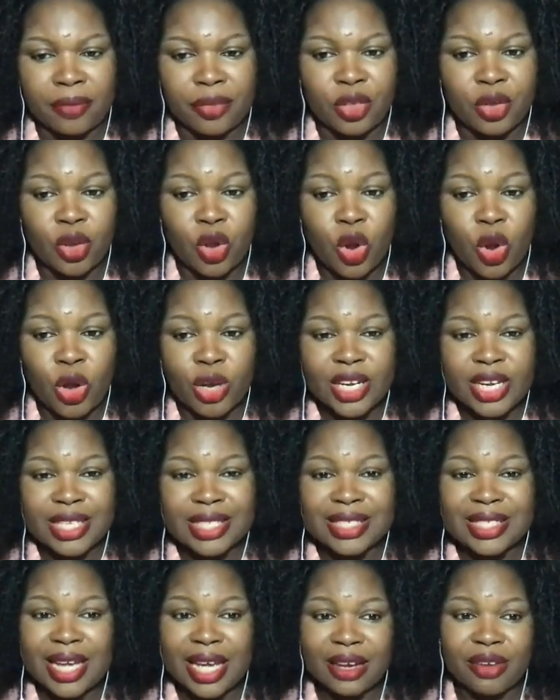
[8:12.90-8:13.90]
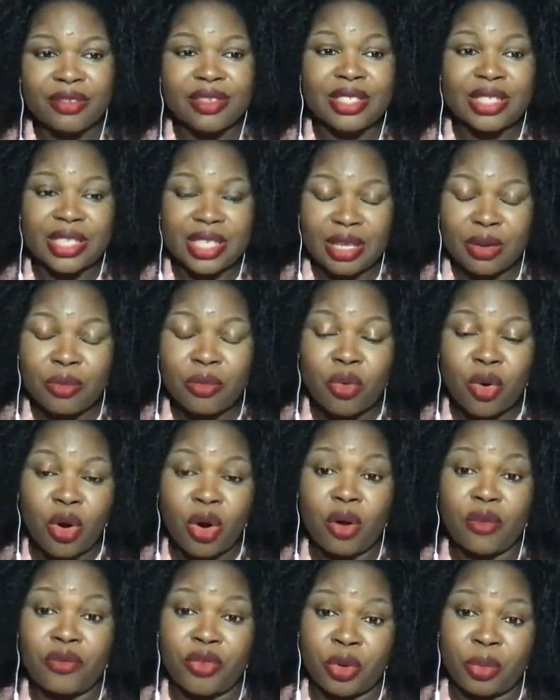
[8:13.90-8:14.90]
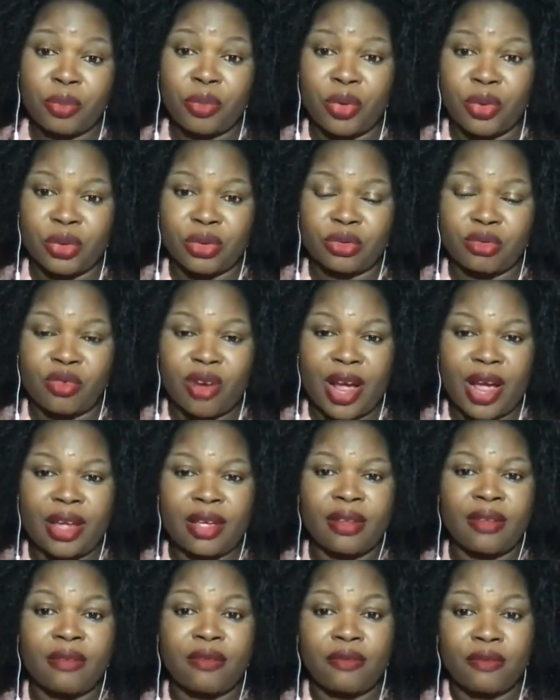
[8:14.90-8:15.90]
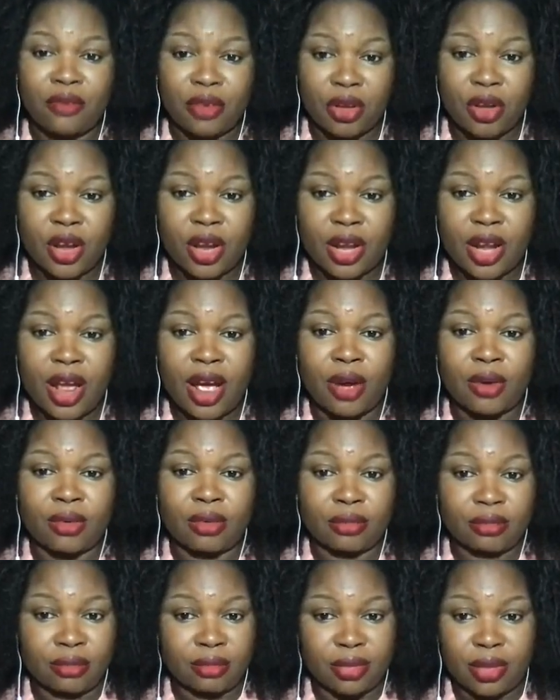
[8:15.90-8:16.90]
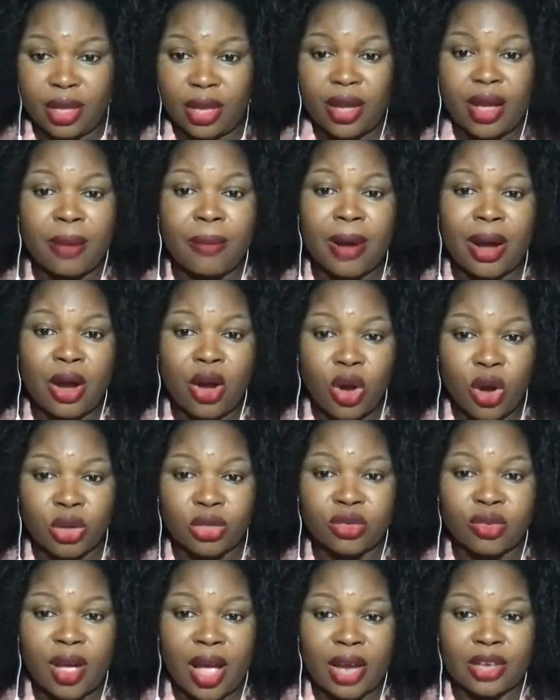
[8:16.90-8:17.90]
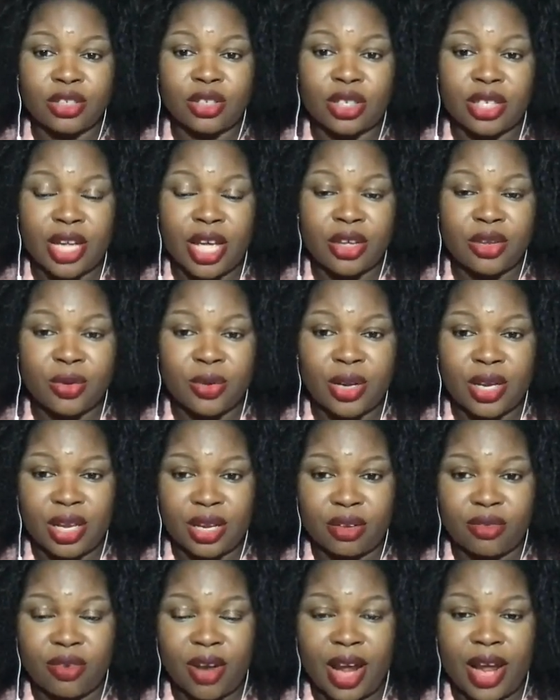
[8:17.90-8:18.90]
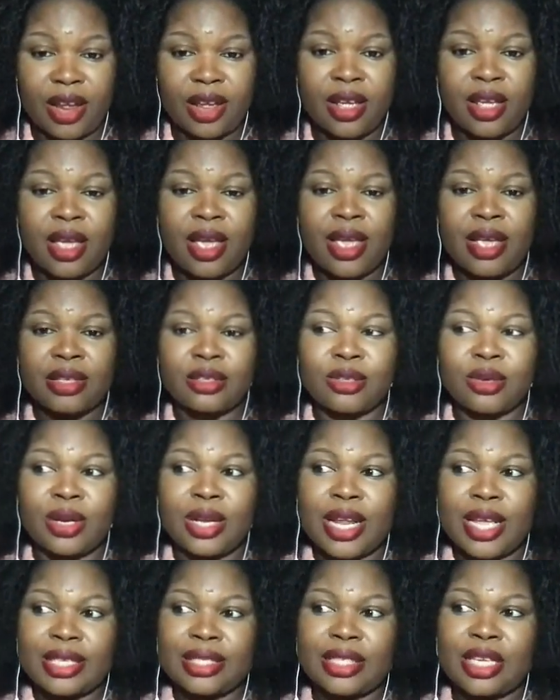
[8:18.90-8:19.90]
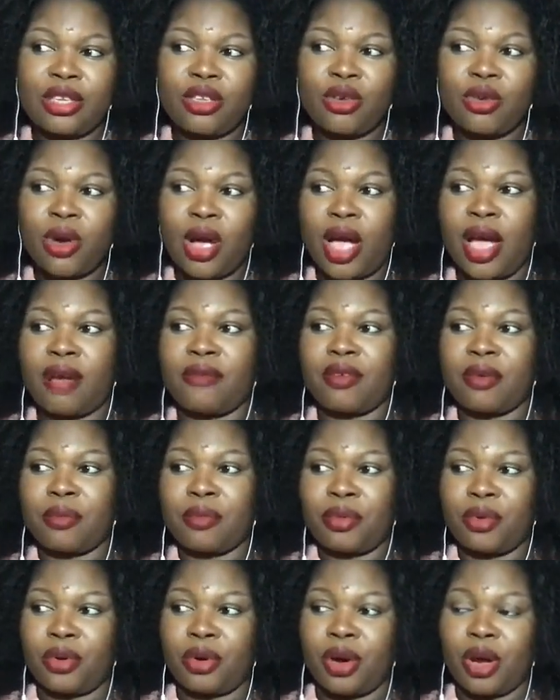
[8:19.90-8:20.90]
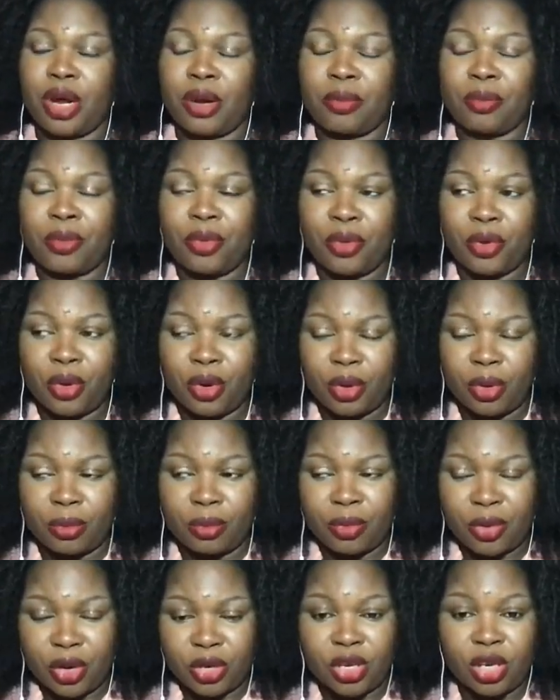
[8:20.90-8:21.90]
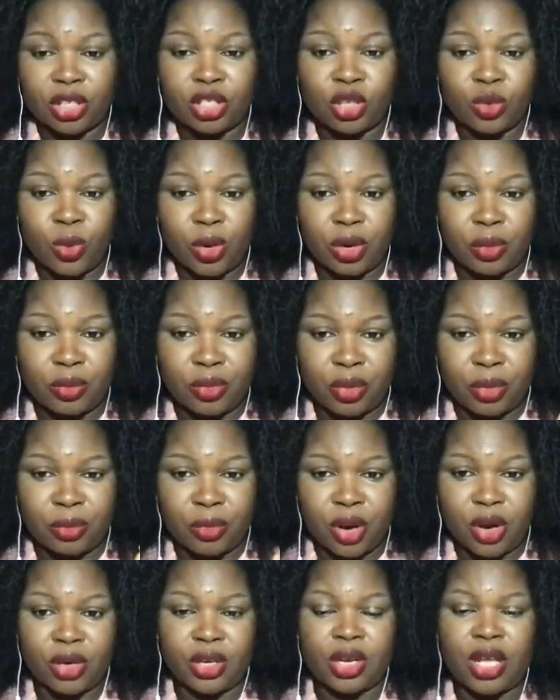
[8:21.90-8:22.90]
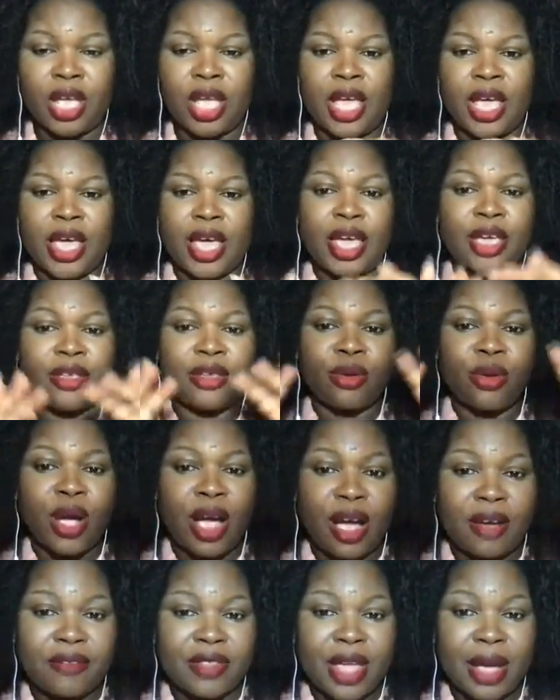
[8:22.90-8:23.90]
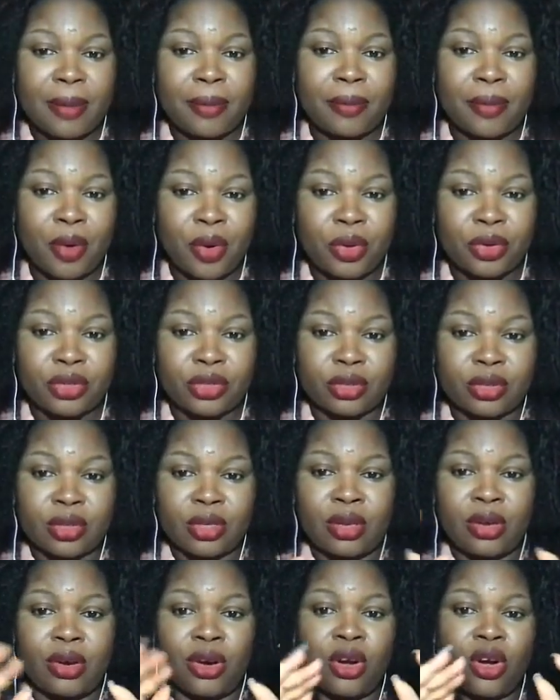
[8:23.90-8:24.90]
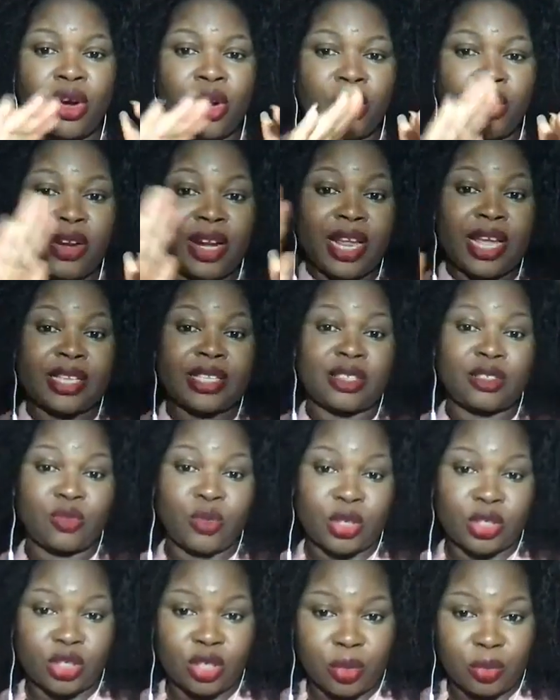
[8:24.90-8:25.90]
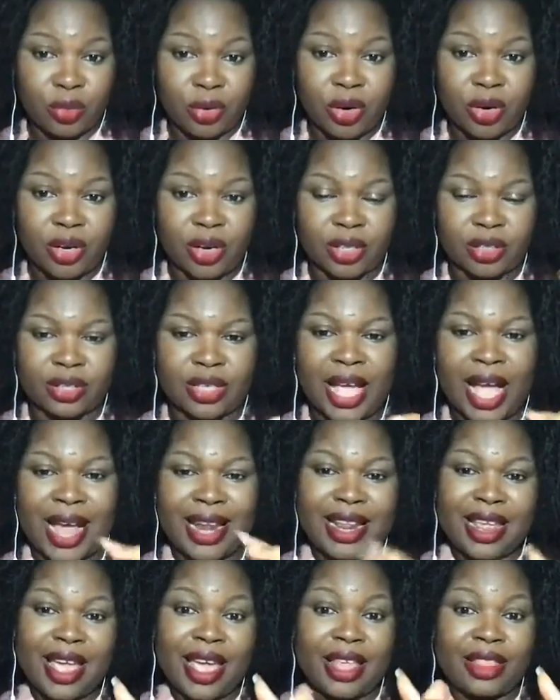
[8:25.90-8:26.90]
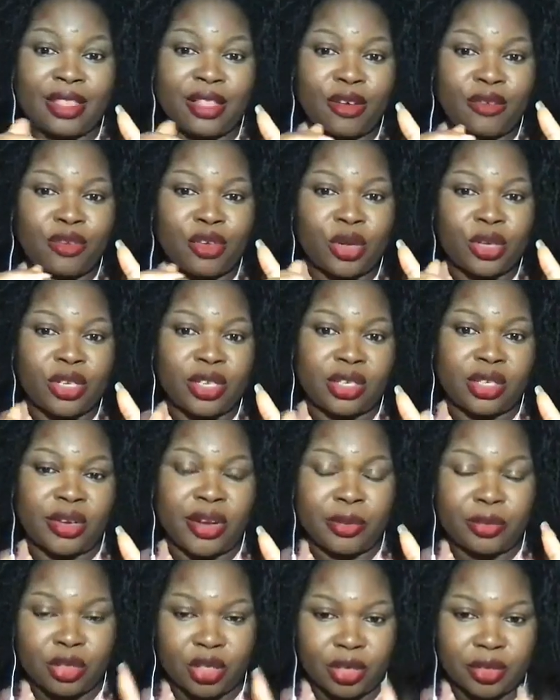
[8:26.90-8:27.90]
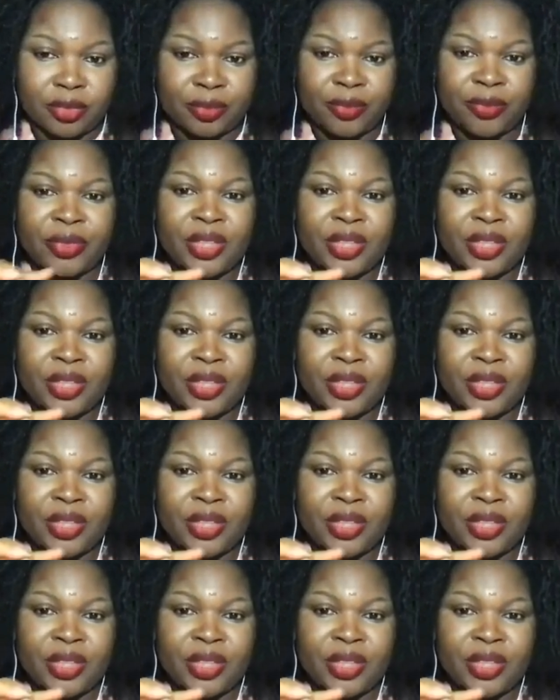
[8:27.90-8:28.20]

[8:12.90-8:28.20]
your audience kind of see more of your post, right? Figure it out. Think about call to action that you need, right? So let's say you have a product you want to promote, and you have that post correlating with your product. At the end of your description,